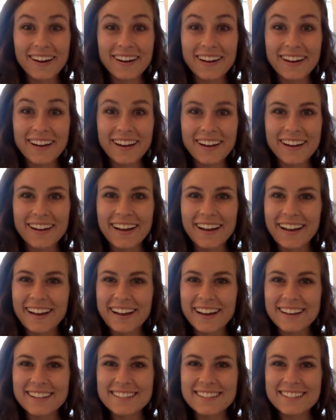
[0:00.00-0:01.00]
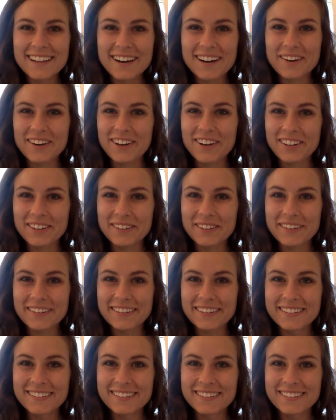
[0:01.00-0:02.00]
All right. Hi, guys. How are y'all doing?
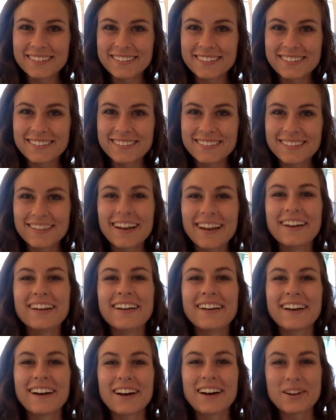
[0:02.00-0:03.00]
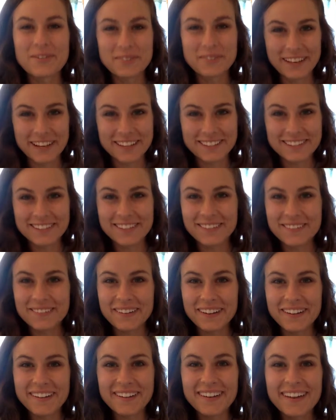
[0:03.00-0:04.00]
I hope you guys are doing
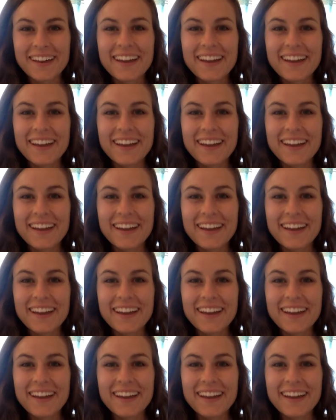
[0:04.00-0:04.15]
well.